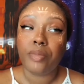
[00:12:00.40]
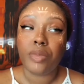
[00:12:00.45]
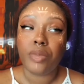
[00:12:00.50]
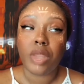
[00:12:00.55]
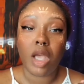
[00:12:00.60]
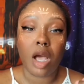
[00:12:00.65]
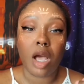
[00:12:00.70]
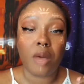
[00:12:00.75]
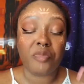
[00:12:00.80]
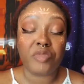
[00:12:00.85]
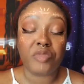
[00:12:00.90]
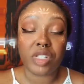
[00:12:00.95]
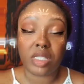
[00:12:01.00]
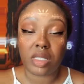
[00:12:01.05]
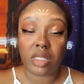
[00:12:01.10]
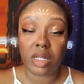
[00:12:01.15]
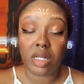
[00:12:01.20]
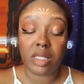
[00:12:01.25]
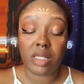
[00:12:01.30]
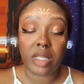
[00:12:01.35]

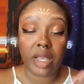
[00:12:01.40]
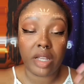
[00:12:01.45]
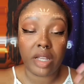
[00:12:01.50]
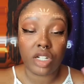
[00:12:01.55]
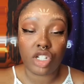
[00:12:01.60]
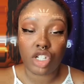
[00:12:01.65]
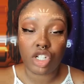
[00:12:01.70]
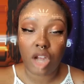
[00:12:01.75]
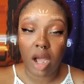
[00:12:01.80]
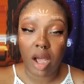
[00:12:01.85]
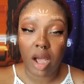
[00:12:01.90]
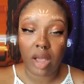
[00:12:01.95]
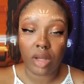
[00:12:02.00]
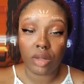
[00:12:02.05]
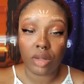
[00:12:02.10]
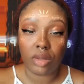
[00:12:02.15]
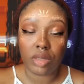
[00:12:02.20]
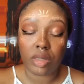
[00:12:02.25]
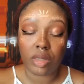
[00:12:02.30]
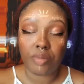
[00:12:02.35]
facilitate a
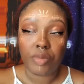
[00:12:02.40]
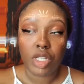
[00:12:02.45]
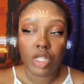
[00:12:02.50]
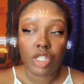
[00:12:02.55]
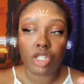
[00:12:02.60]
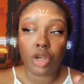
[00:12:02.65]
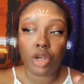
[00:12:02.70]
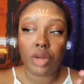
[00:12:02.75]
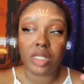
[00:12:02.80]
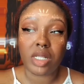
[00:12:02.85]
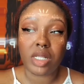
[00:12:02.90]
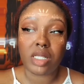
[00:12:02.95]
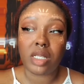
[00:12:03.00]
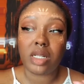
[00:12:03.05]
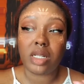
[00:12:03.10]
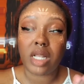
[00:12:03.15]
child. So it doesn't